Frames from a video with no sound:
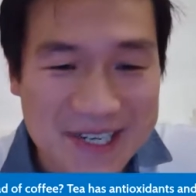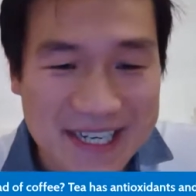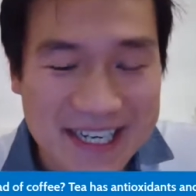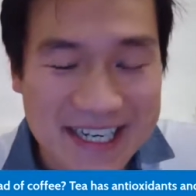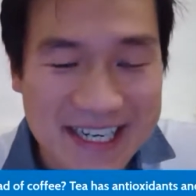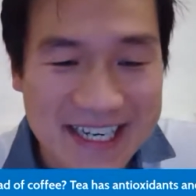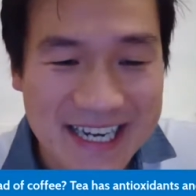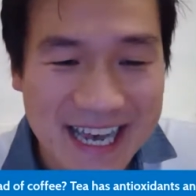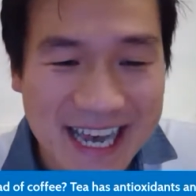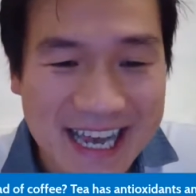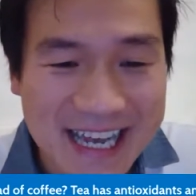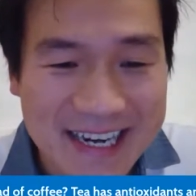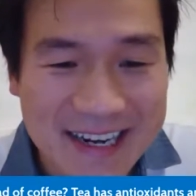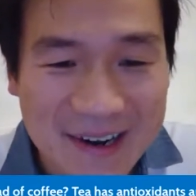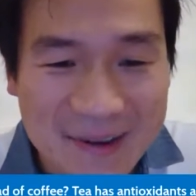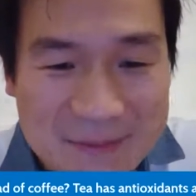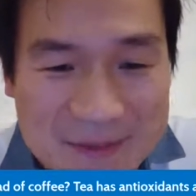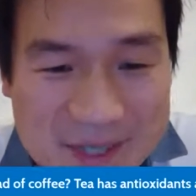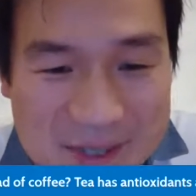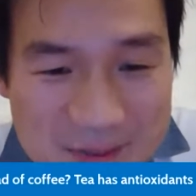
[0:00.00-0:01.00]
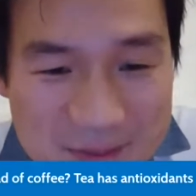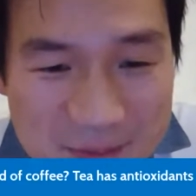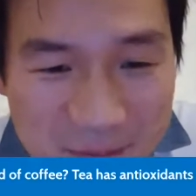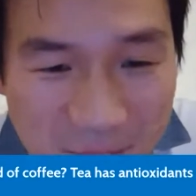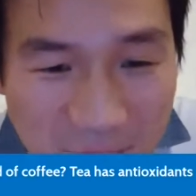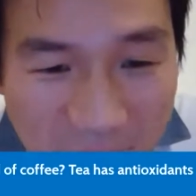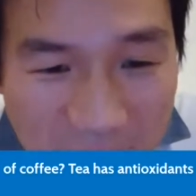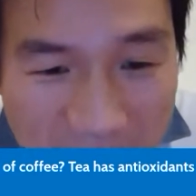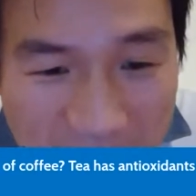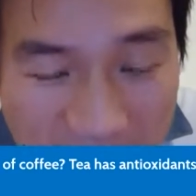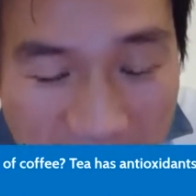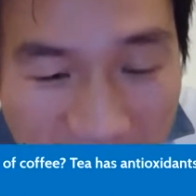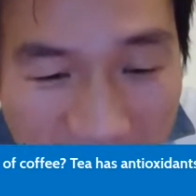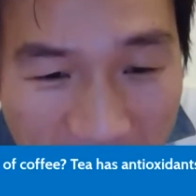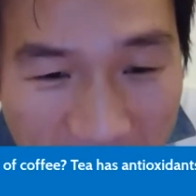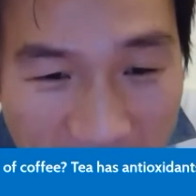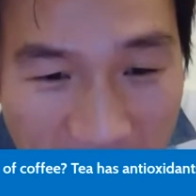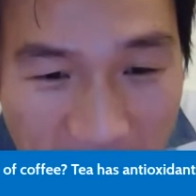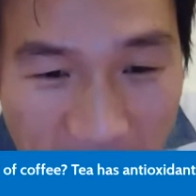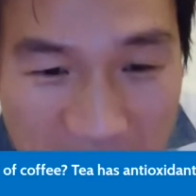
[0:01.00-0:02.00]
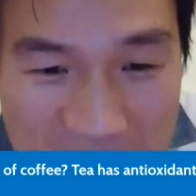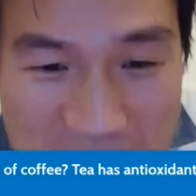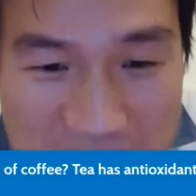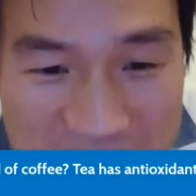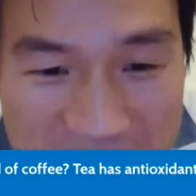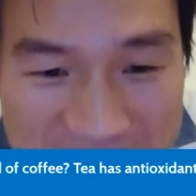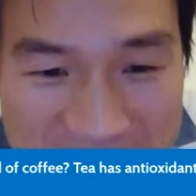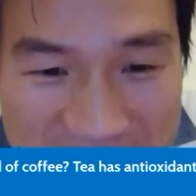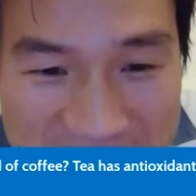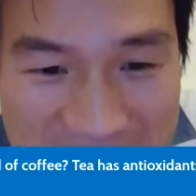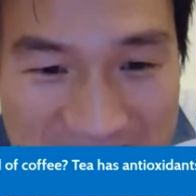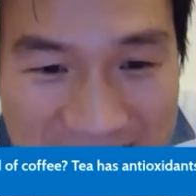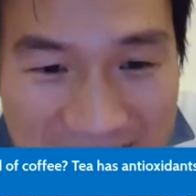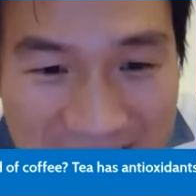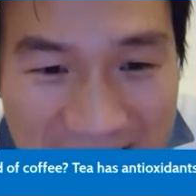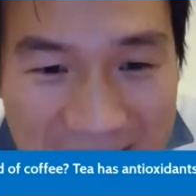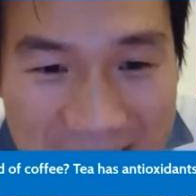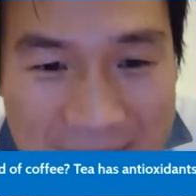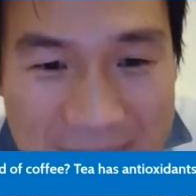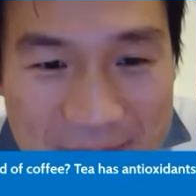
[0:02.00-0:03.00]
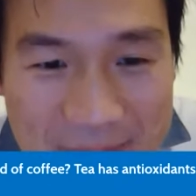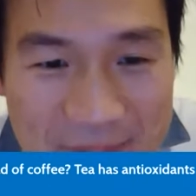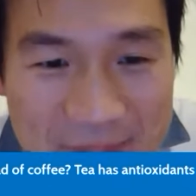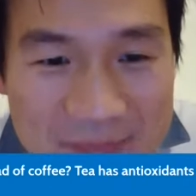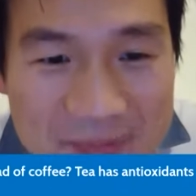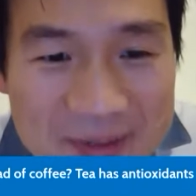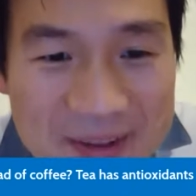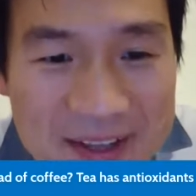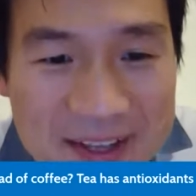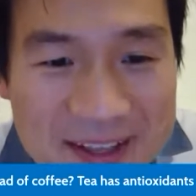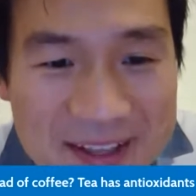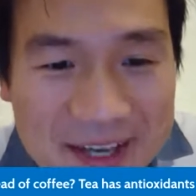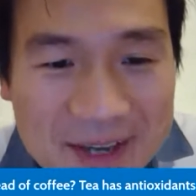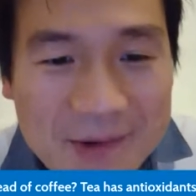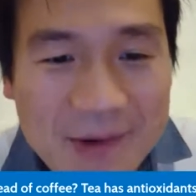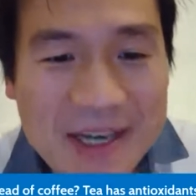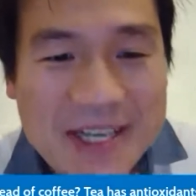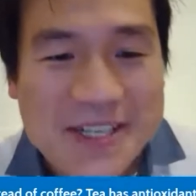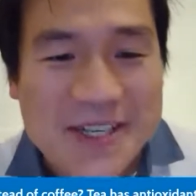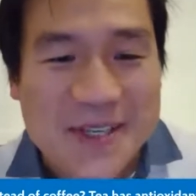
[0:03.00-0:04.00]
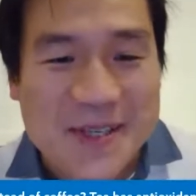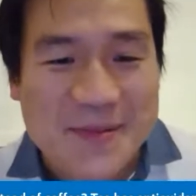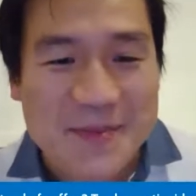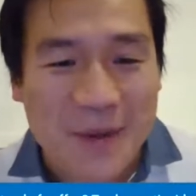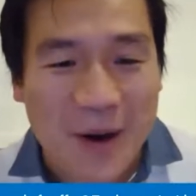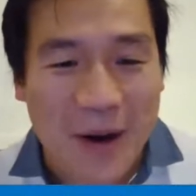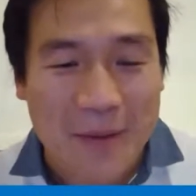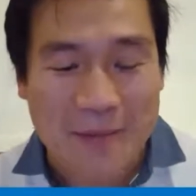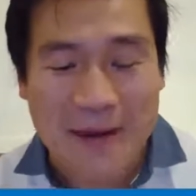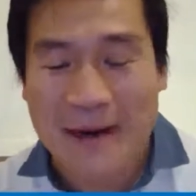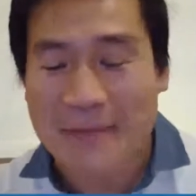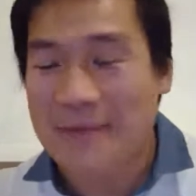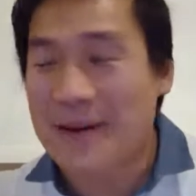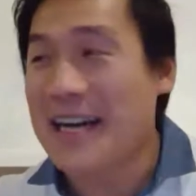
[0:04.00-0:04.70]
And I'm just watching the questions pop up.